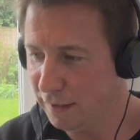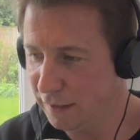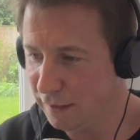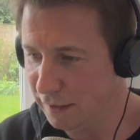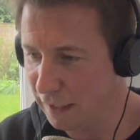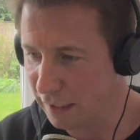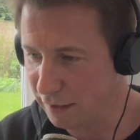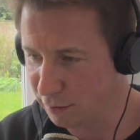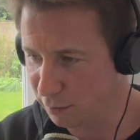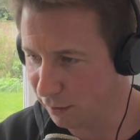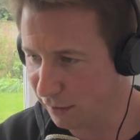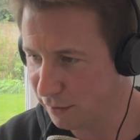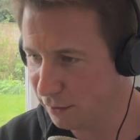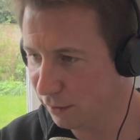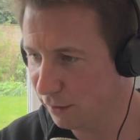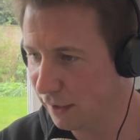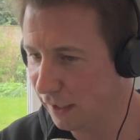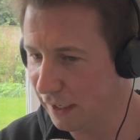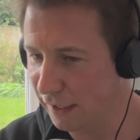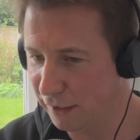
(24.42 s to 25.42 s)
yeah, so I
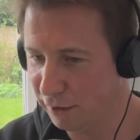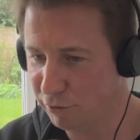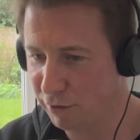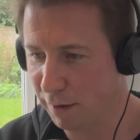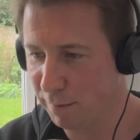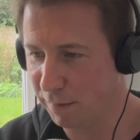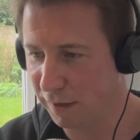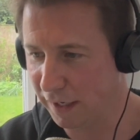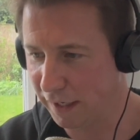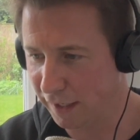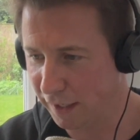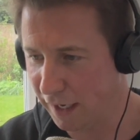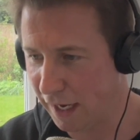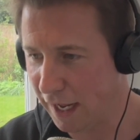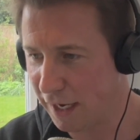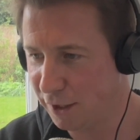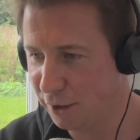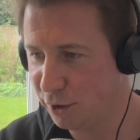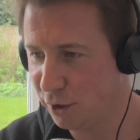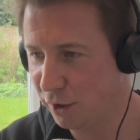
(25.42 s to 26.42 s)
took Lily trampoline,
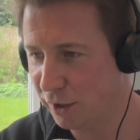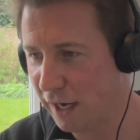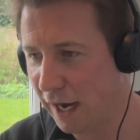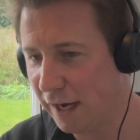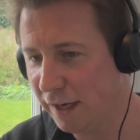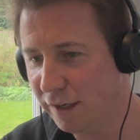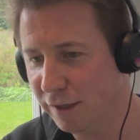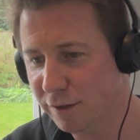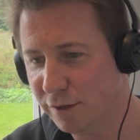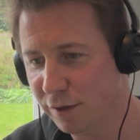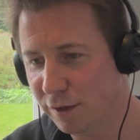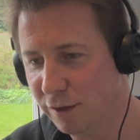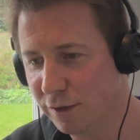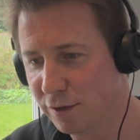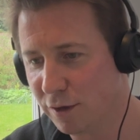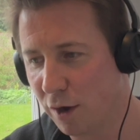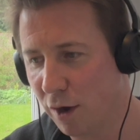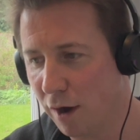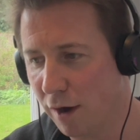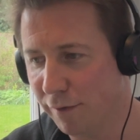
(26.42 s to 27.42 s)
and she kind of does
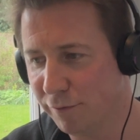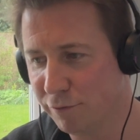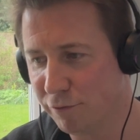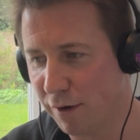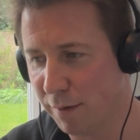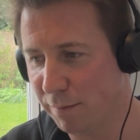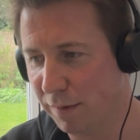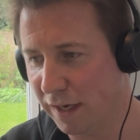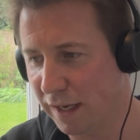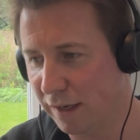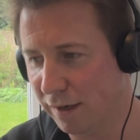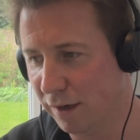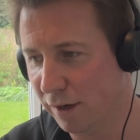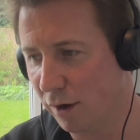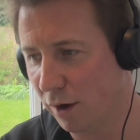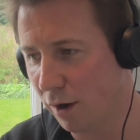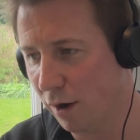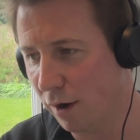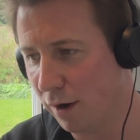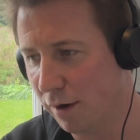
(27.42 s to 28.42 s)
half trampoline and
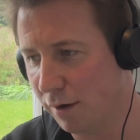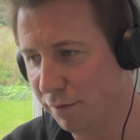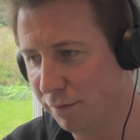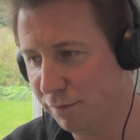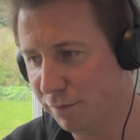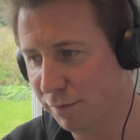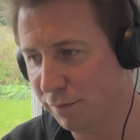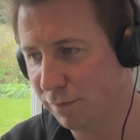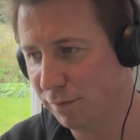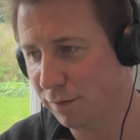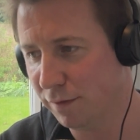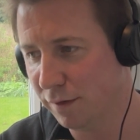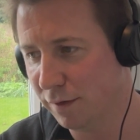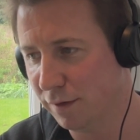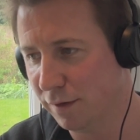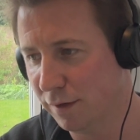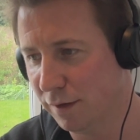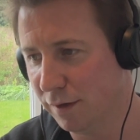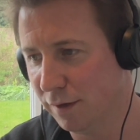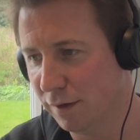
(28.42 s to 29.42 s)
half
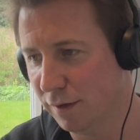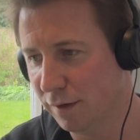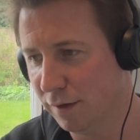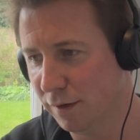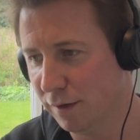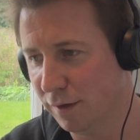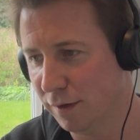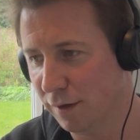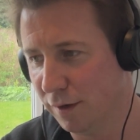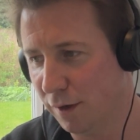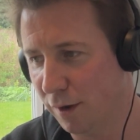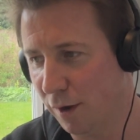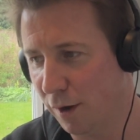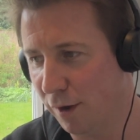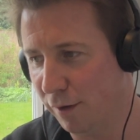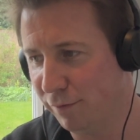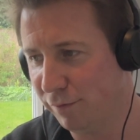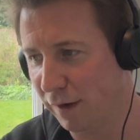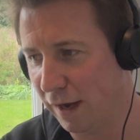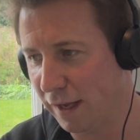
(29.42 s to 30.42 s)

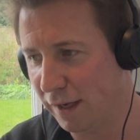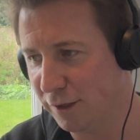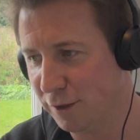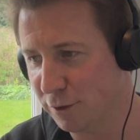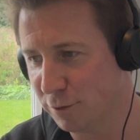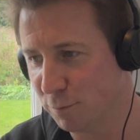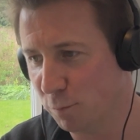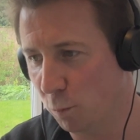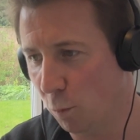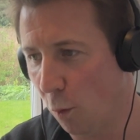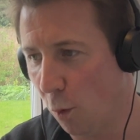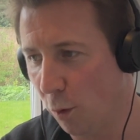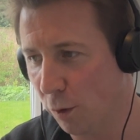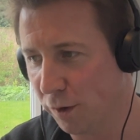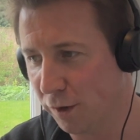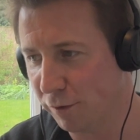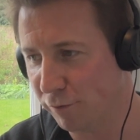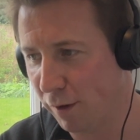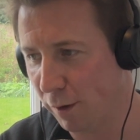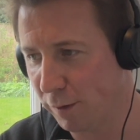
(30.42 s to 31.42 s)
half like just
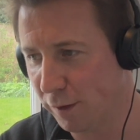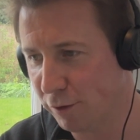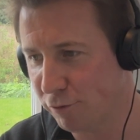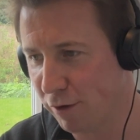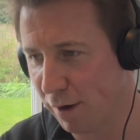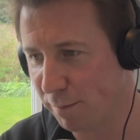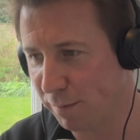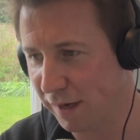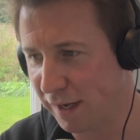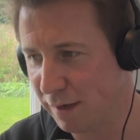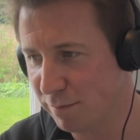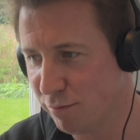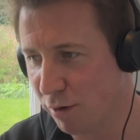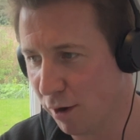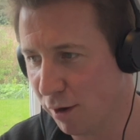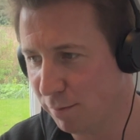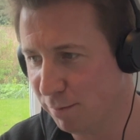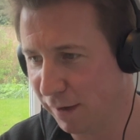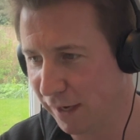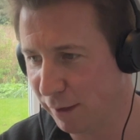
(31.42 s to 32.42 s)
walking around the trampoline
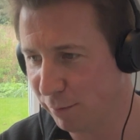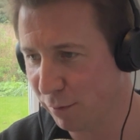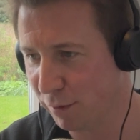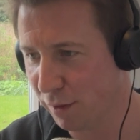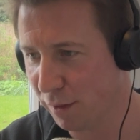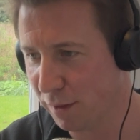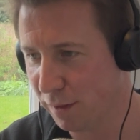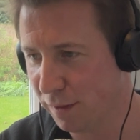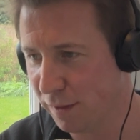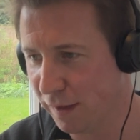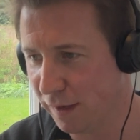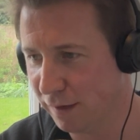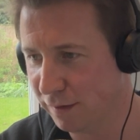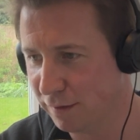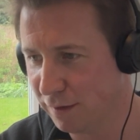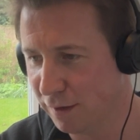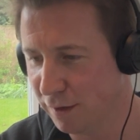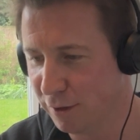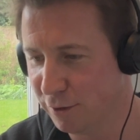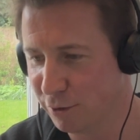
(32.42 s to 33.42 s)
park playing with other
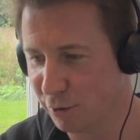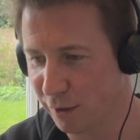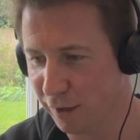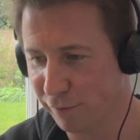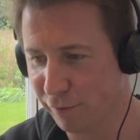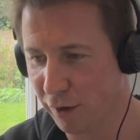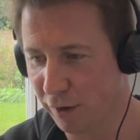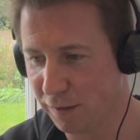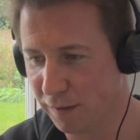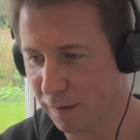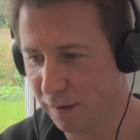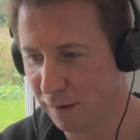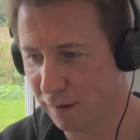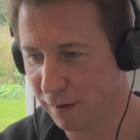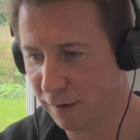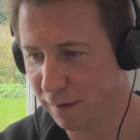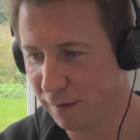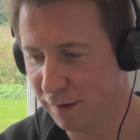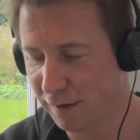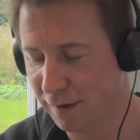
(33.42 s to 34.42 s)
things. So you've got the